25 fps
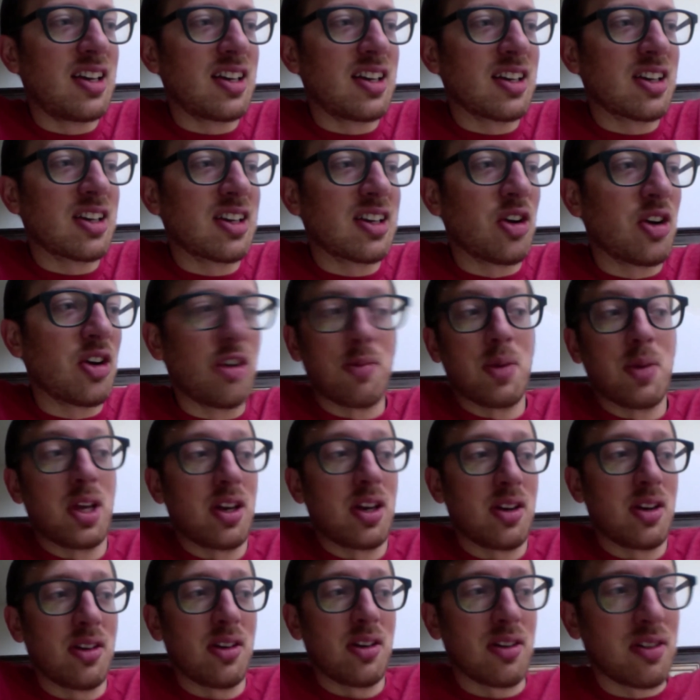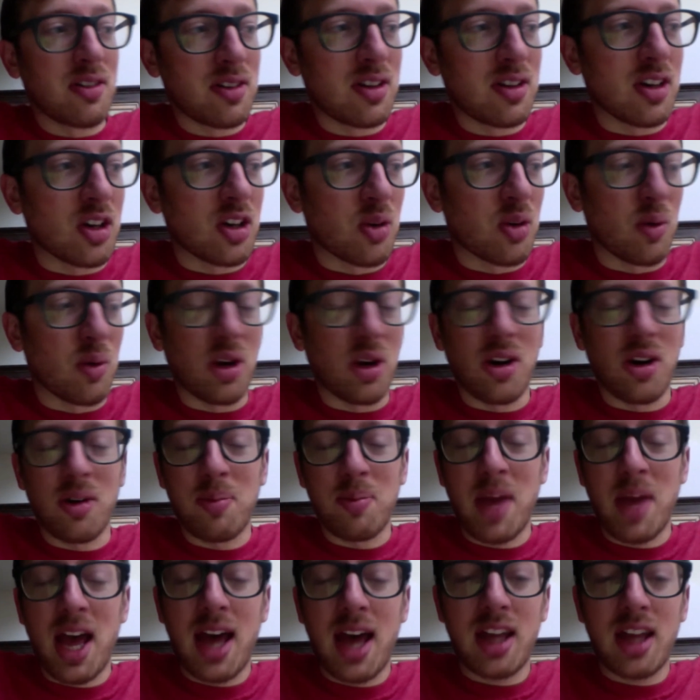could have been a career
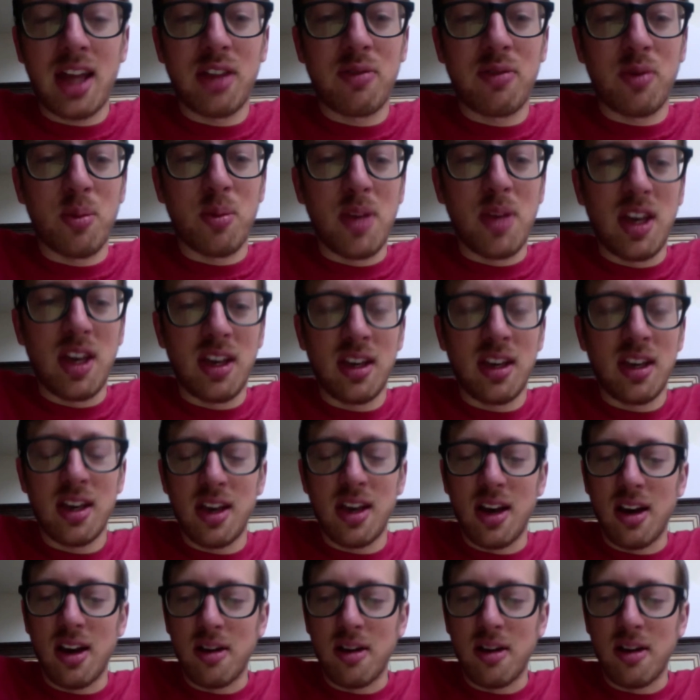path for me.